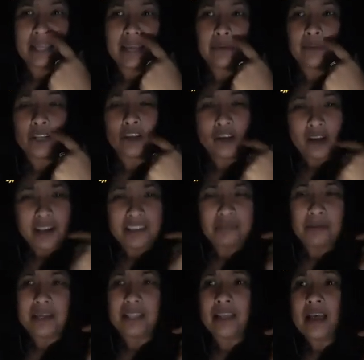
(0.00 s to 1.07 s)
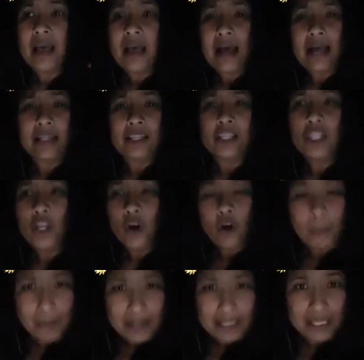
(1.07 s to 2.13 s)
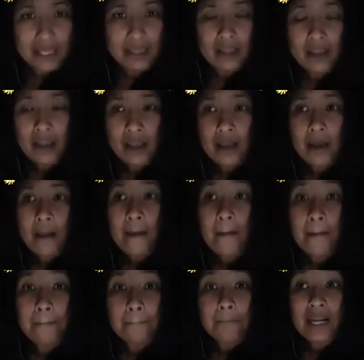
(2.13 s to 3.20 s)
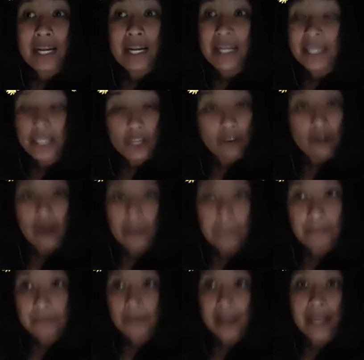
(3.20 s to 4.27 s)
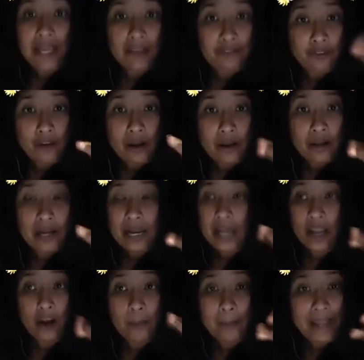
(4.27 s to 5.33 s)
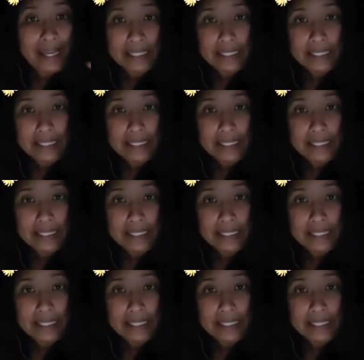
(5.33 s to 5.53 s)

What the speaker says: with her husband, and nobody cleaned her up, like let her bathe.